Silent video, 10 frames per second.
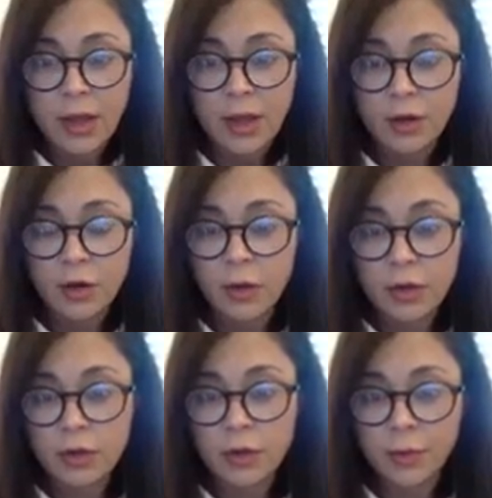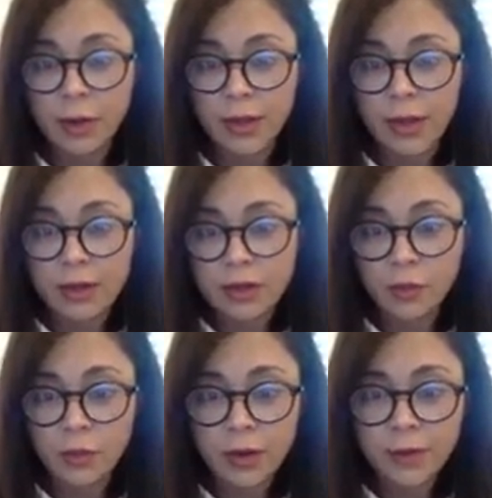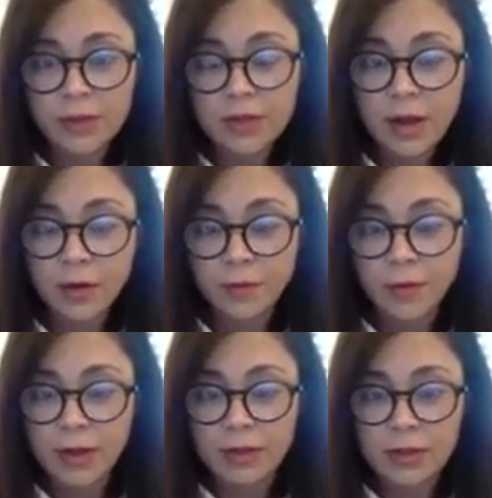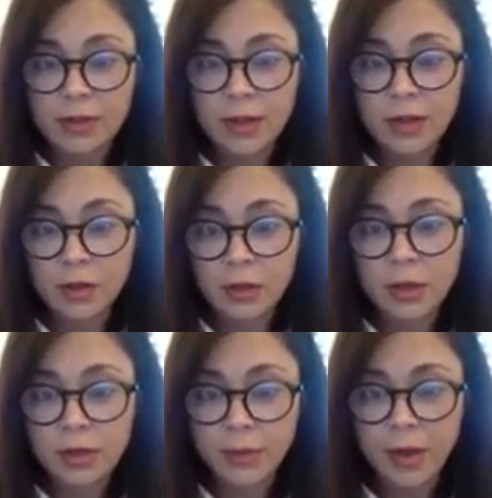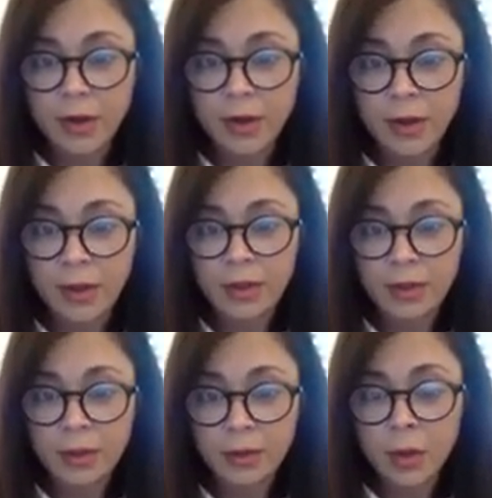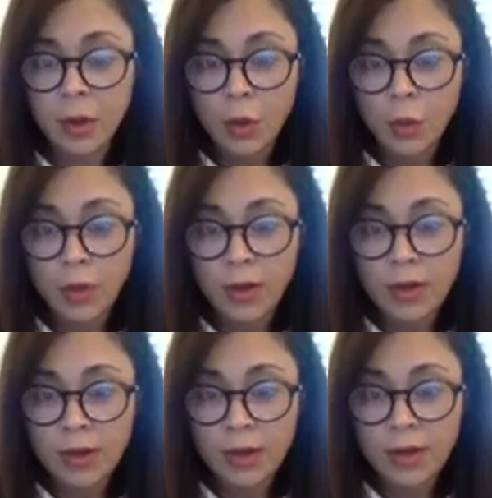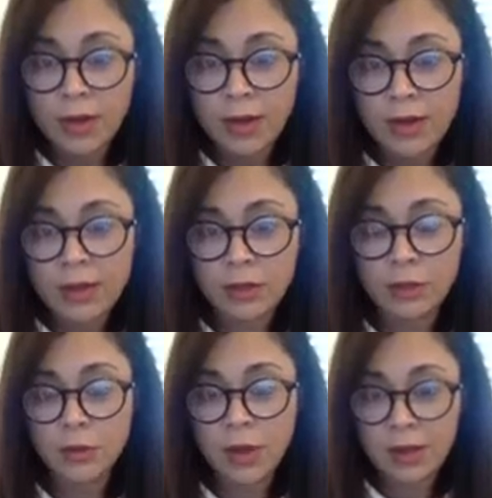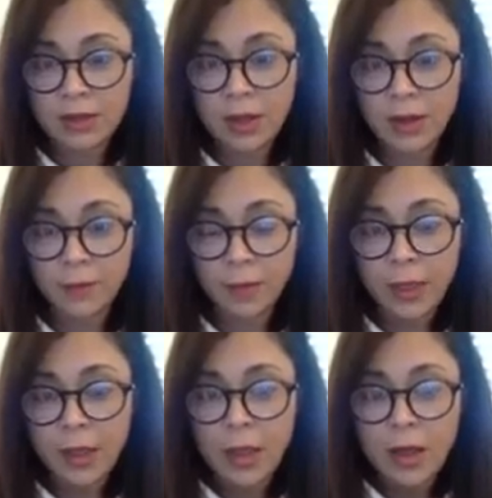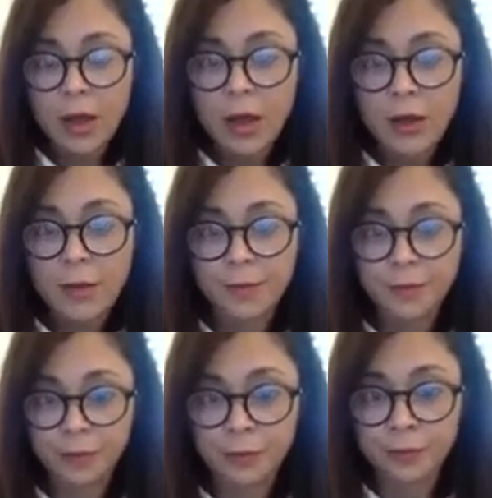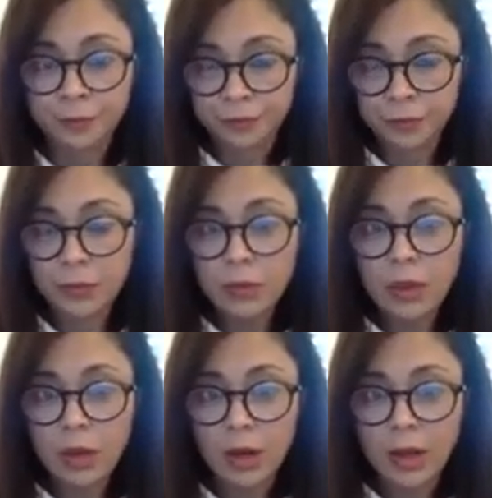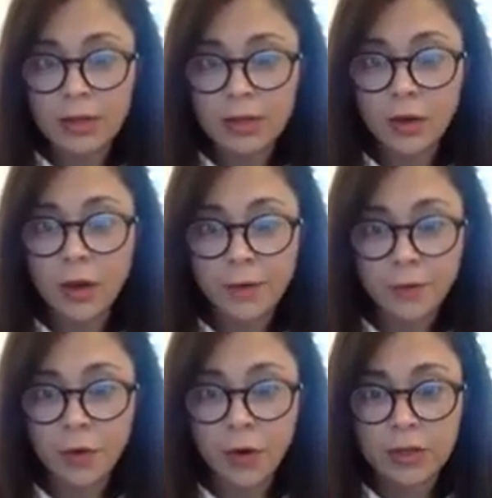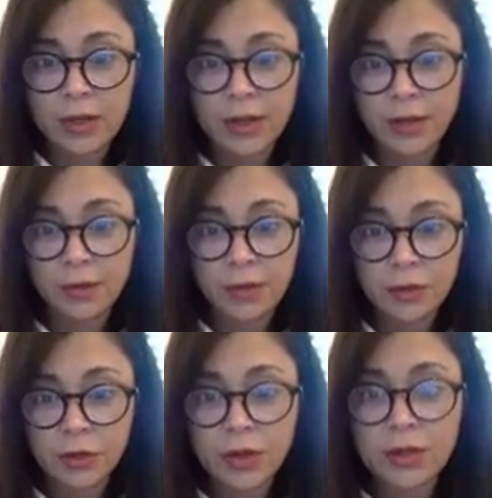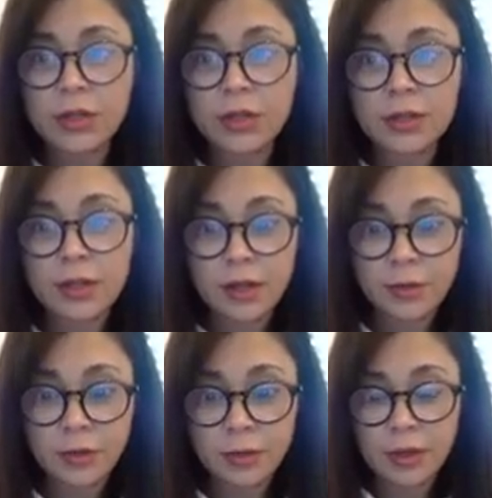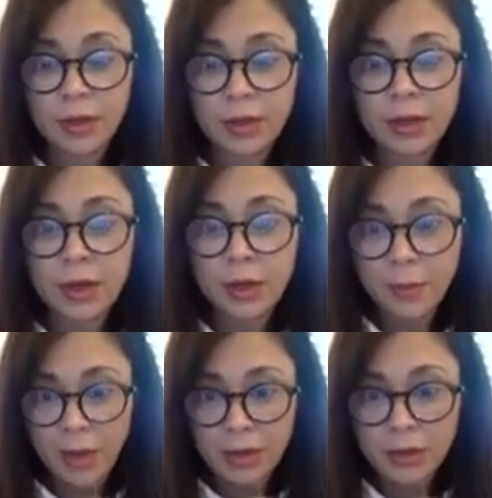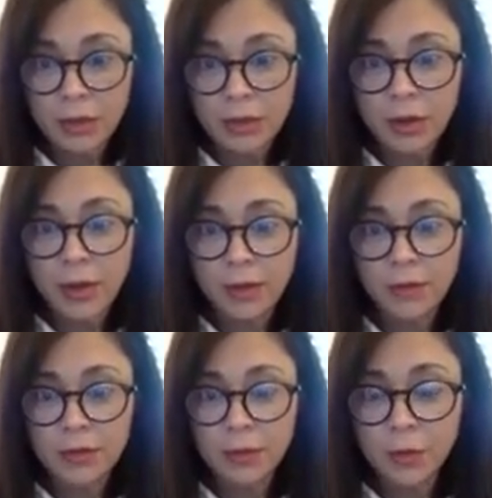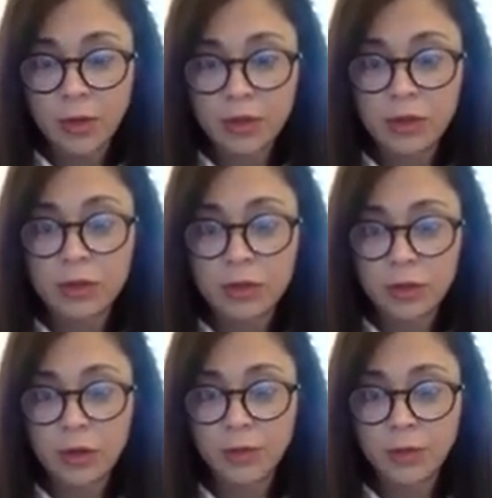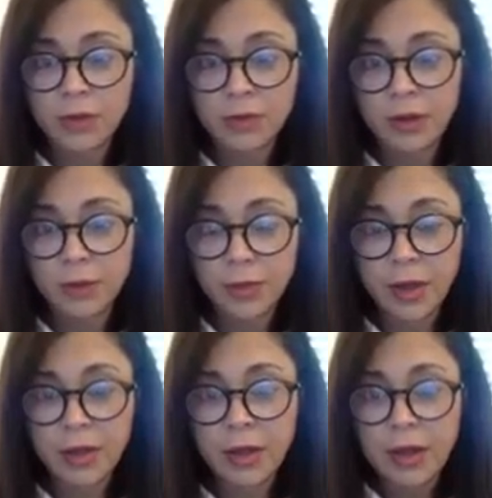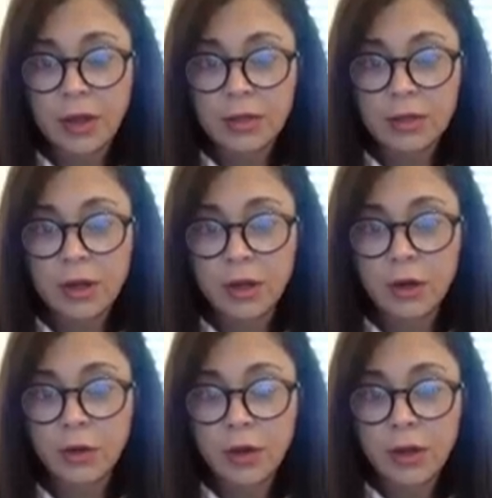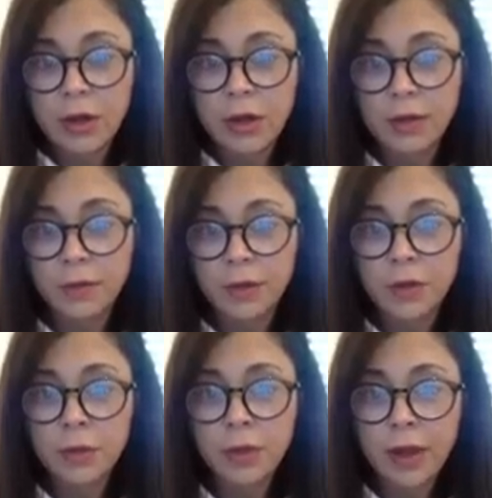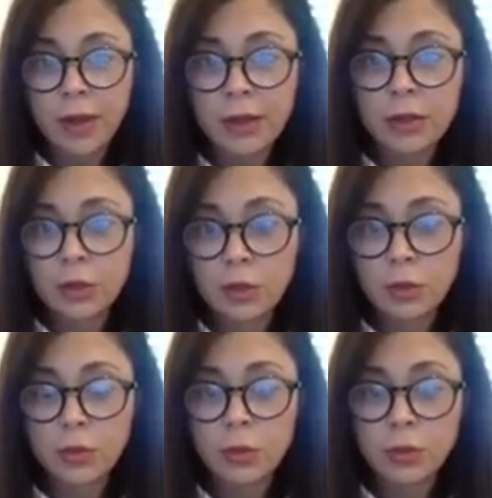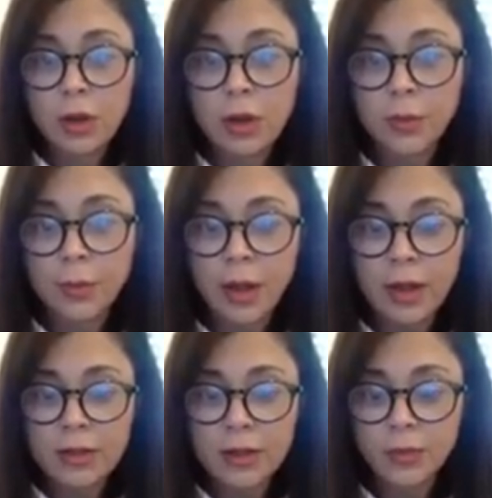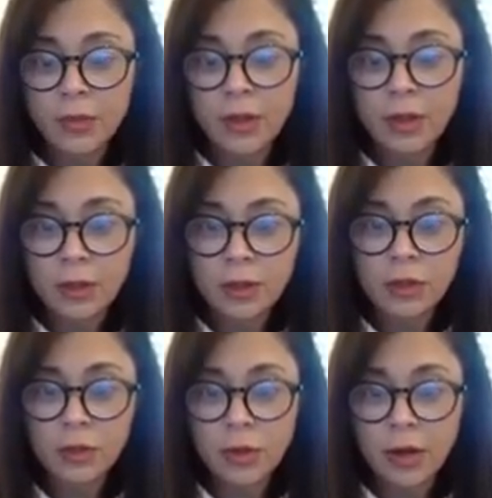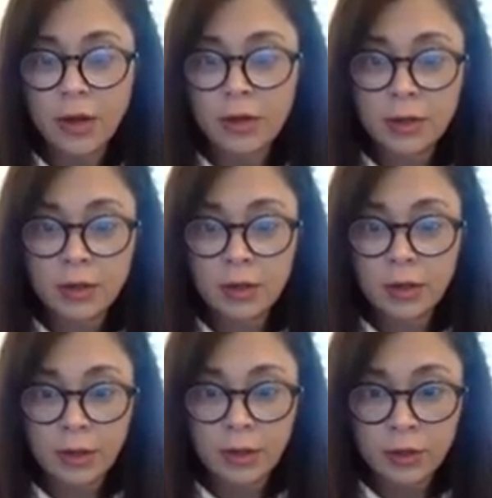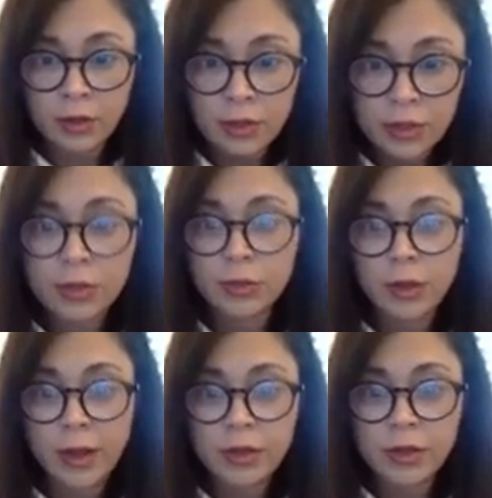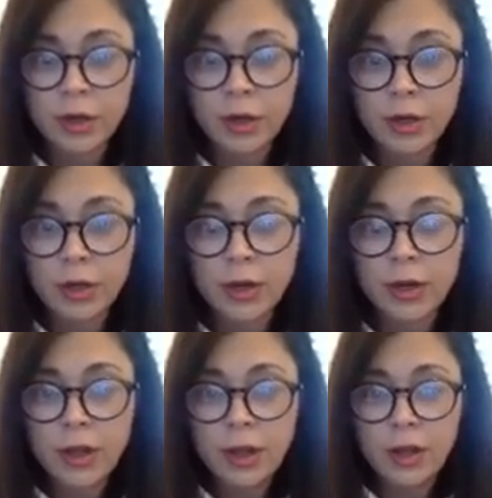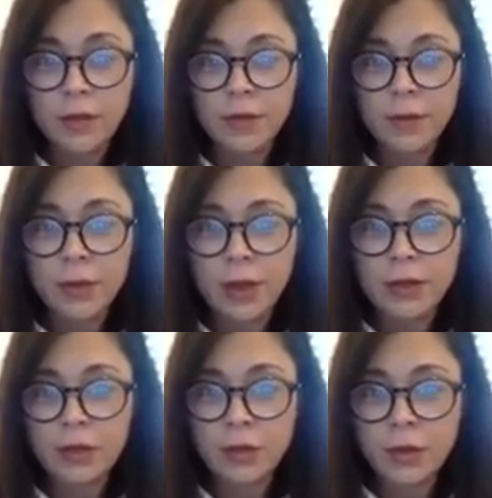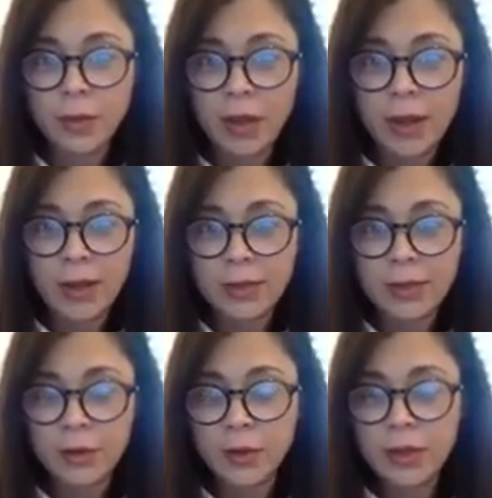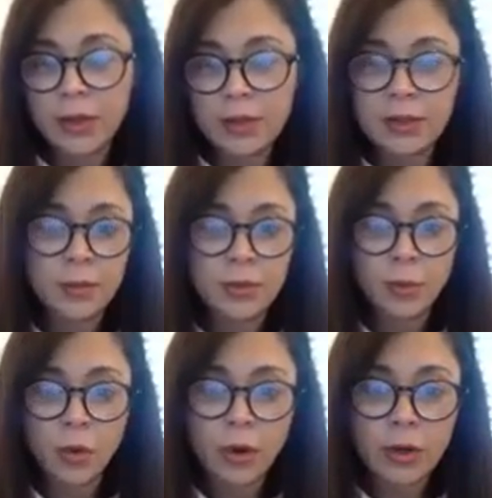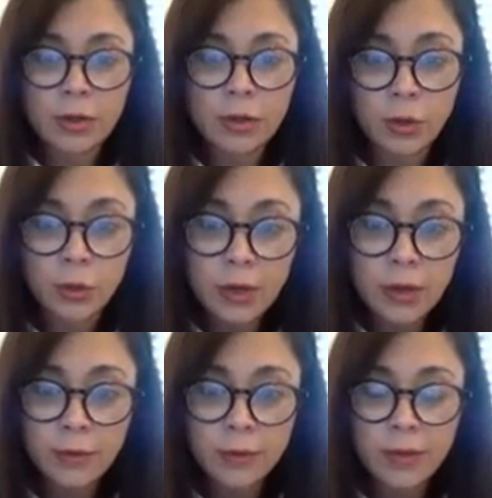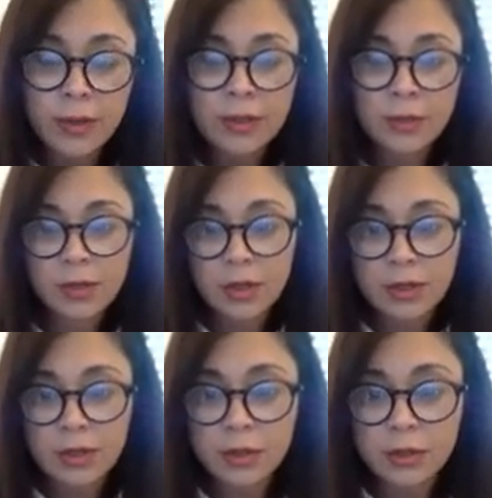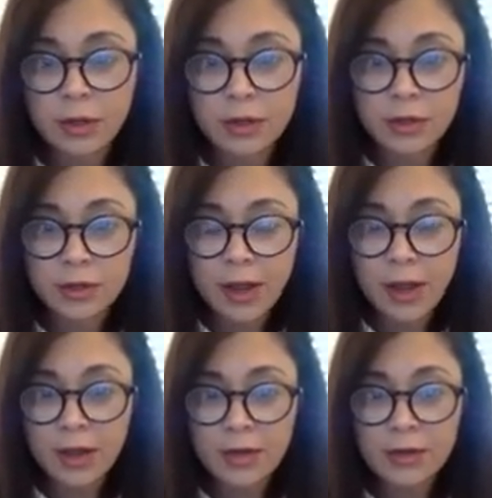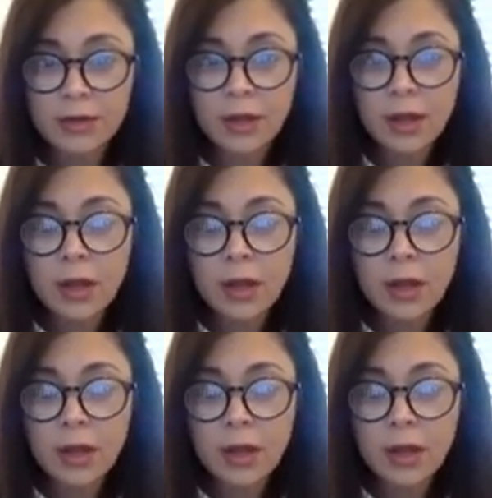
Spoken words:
and you're going to apply that to one of the sacrifices that you talked about in the week 9 task 2 essay. And so, of course, I give you the instructions, I give you I give you some questions to help you develop that. So if you would like to apply something that you got a traditional lecture on, if you would like to apply a theory that seems more intuitive, that seems easier to understand,